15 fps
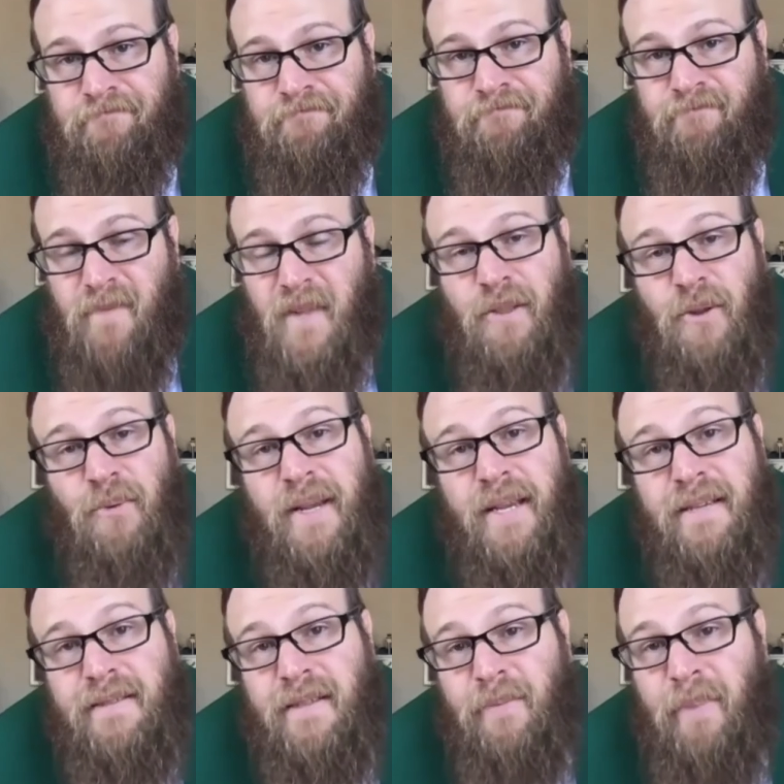And the
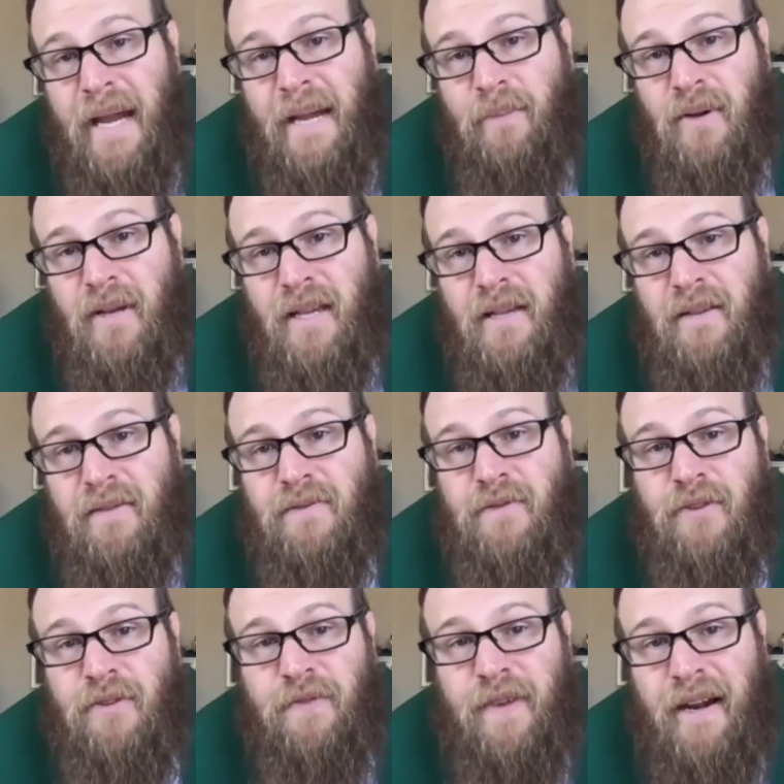reason the Bible gives for
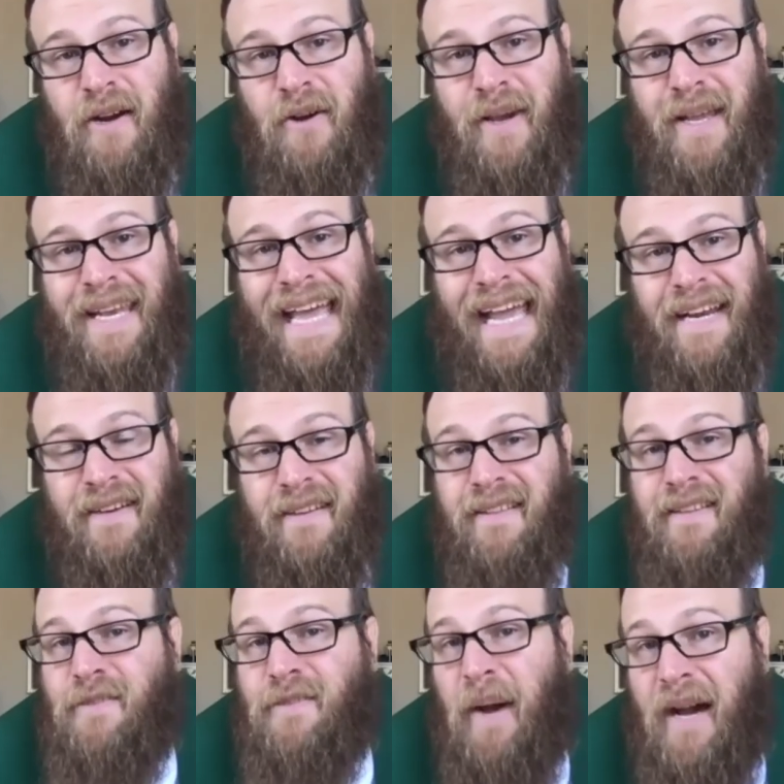Pharaoh enacting
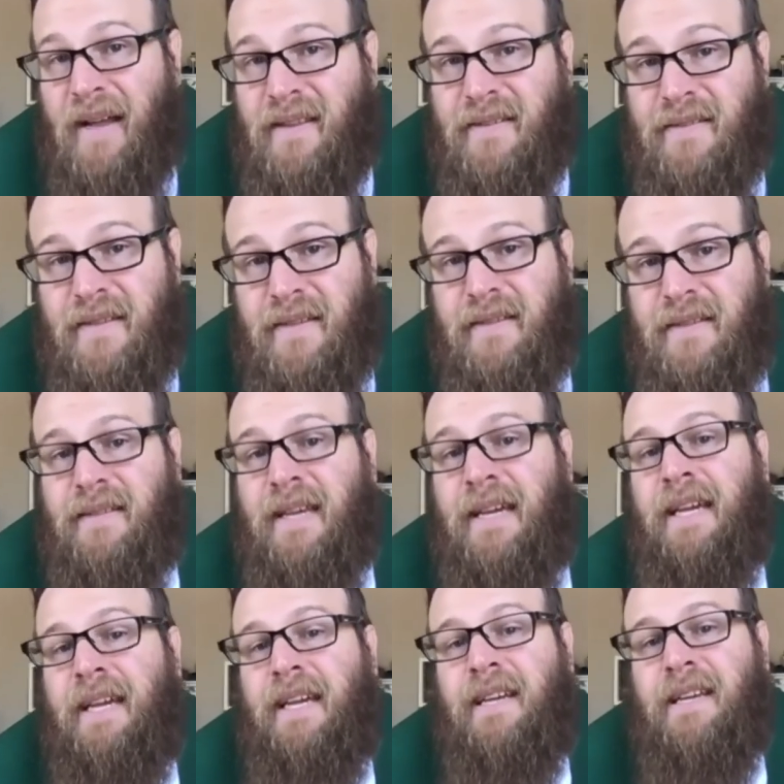these policies
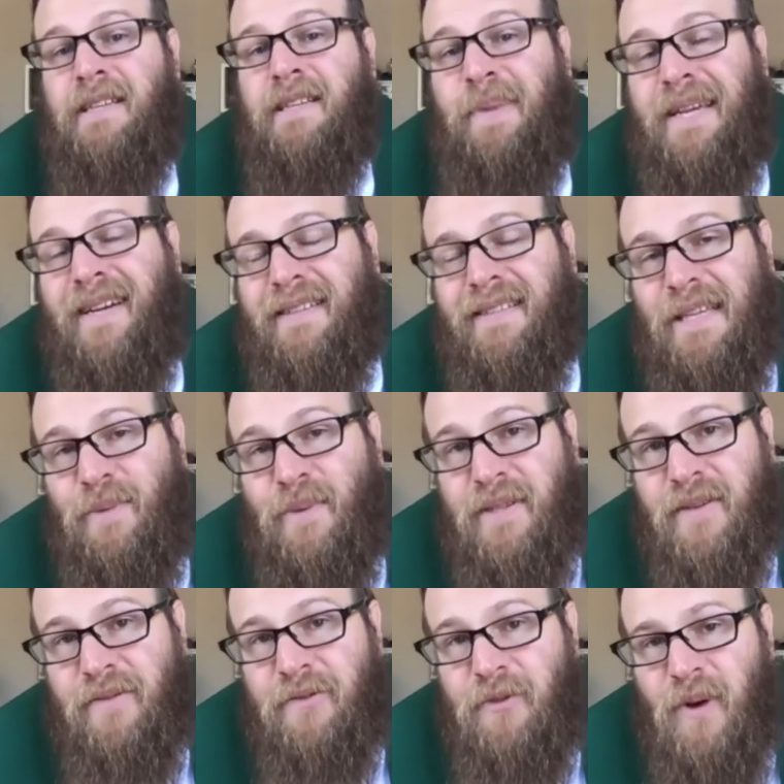is because he was
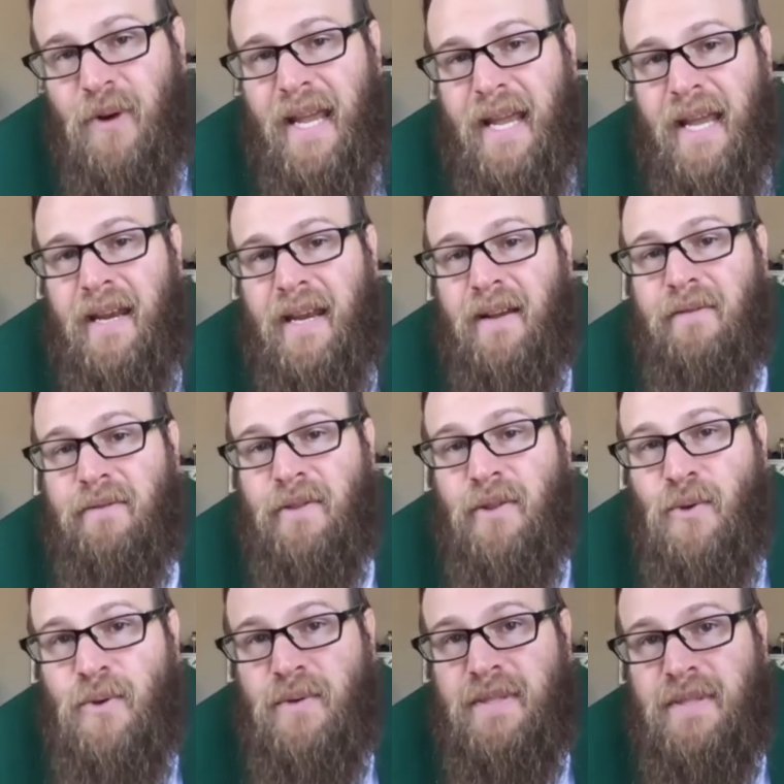afraid of
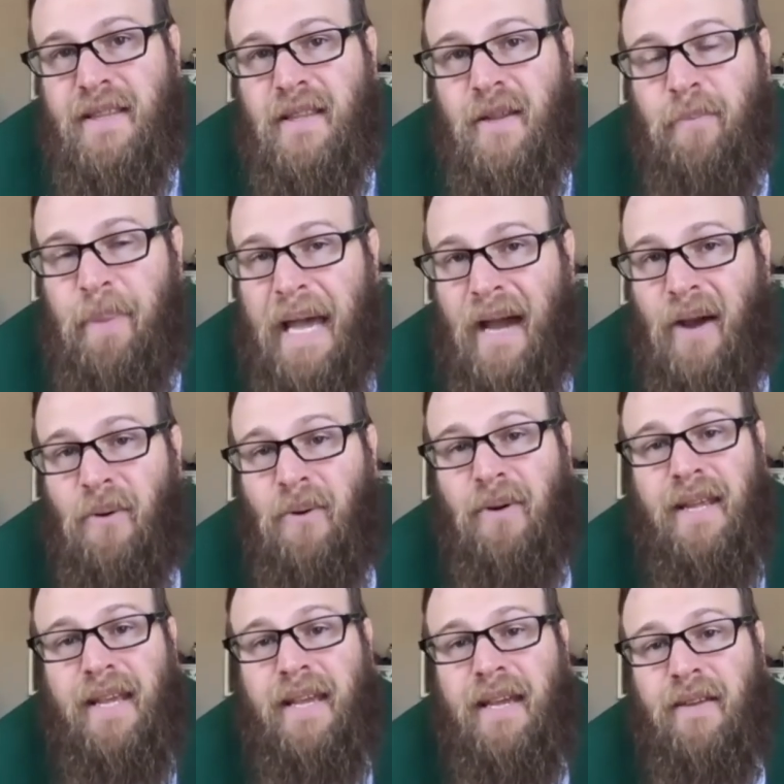losing the power
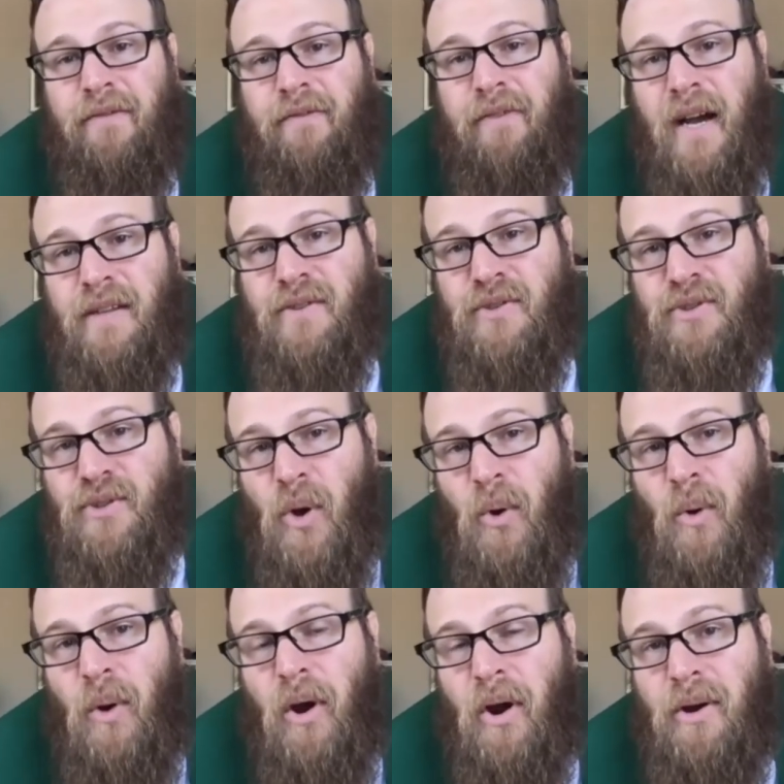he had fought so
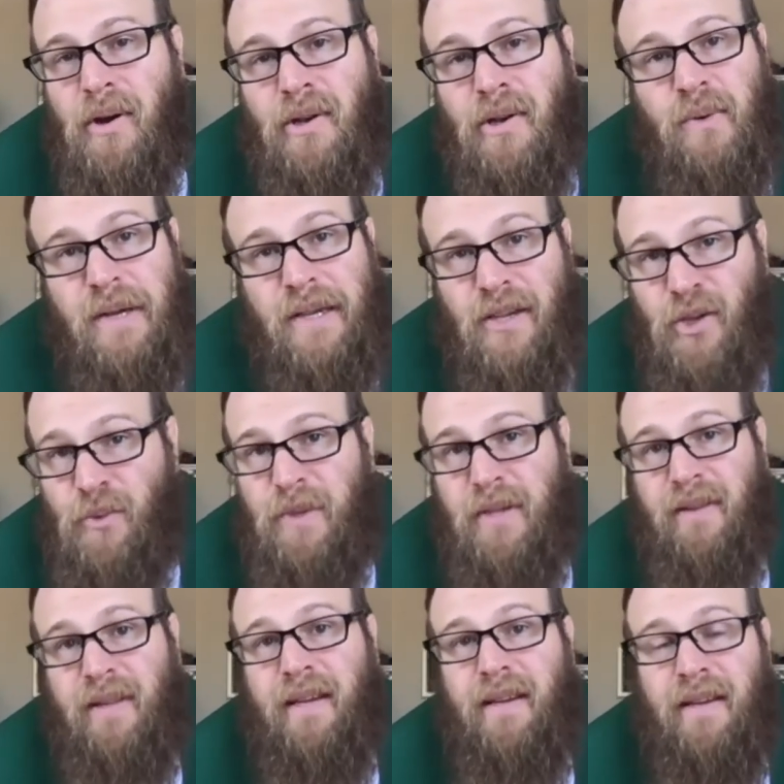hard to
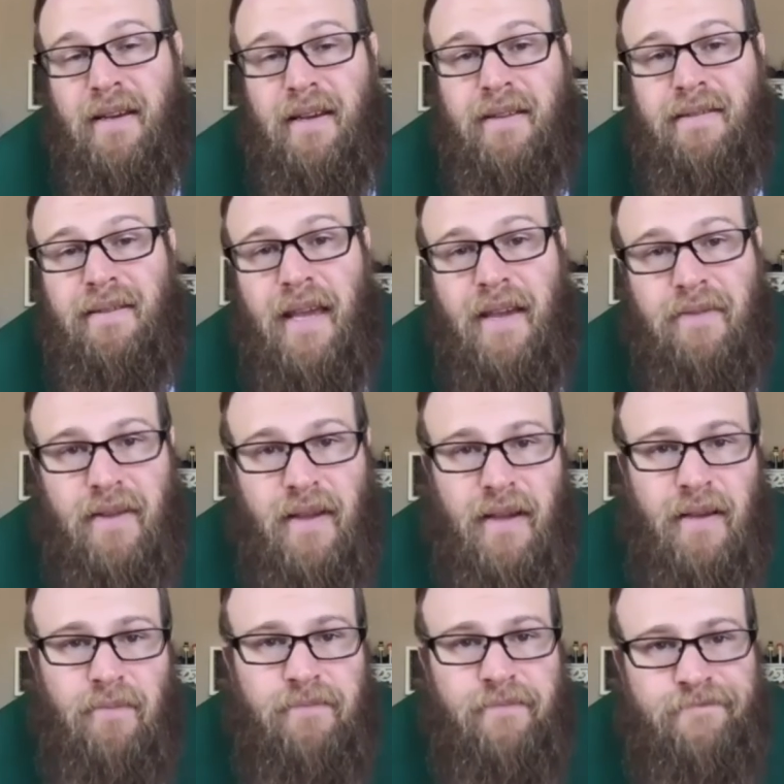accumulate in his
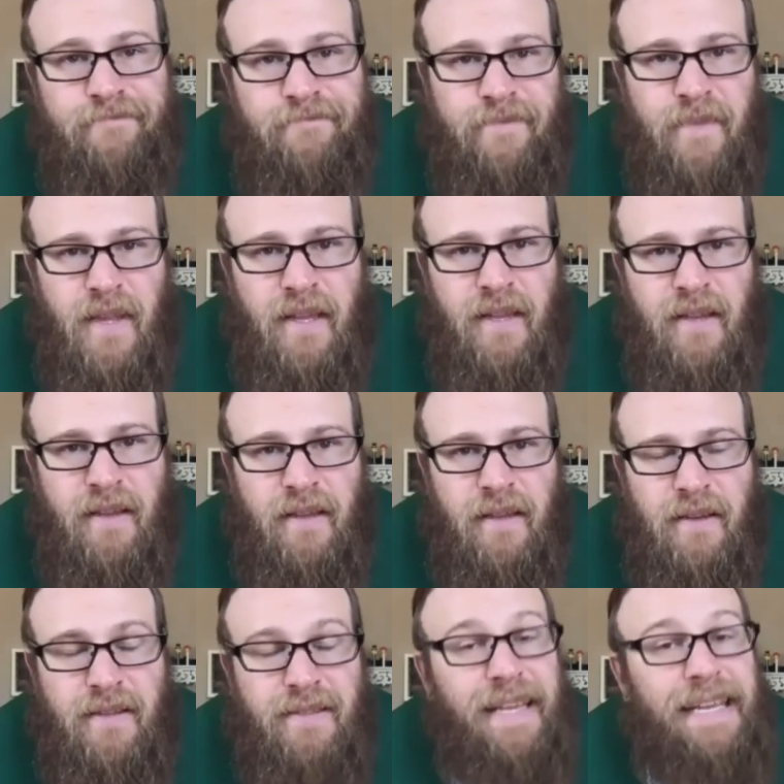lifetime.
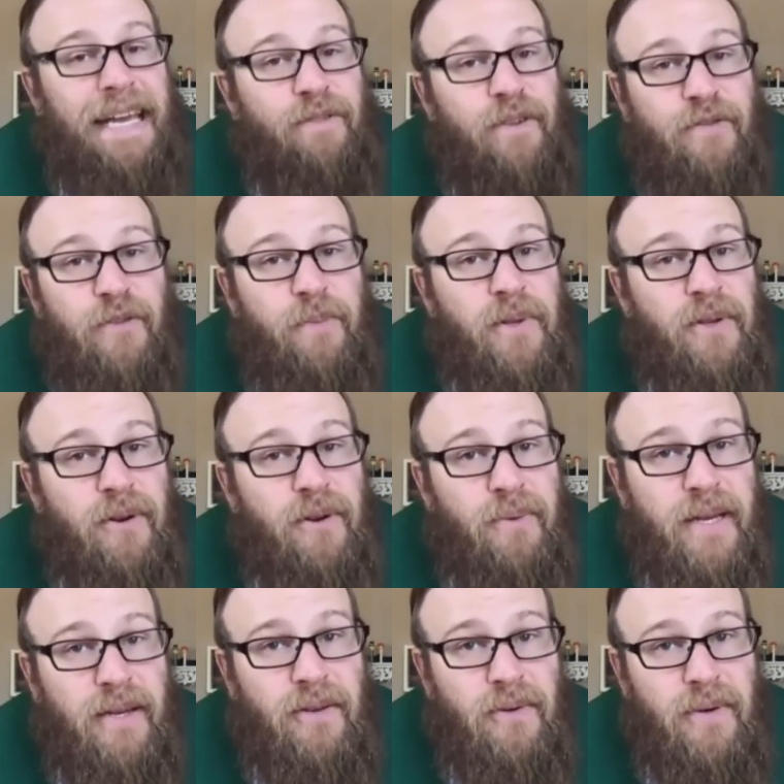Does that have a familiar
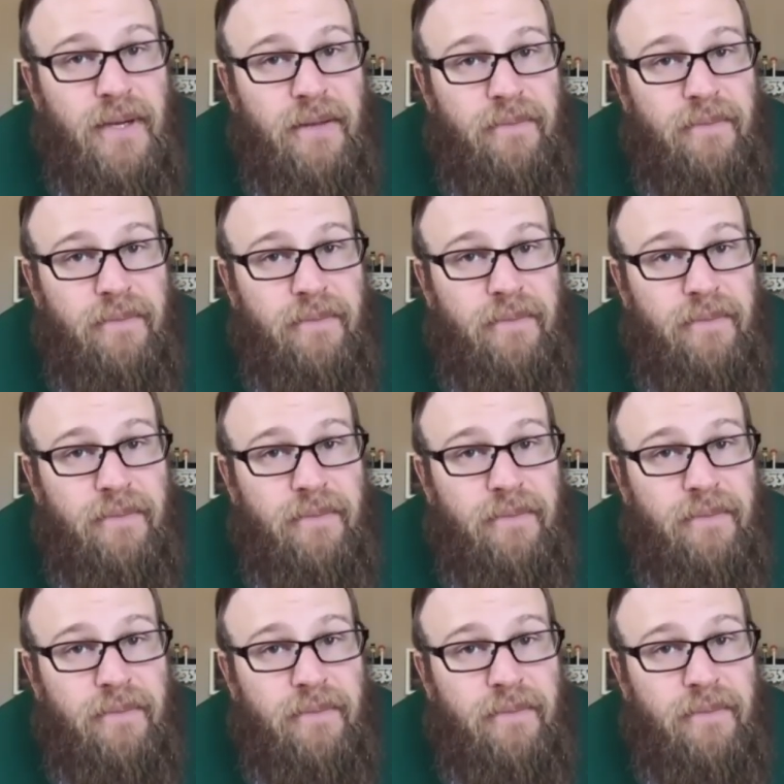ring to it?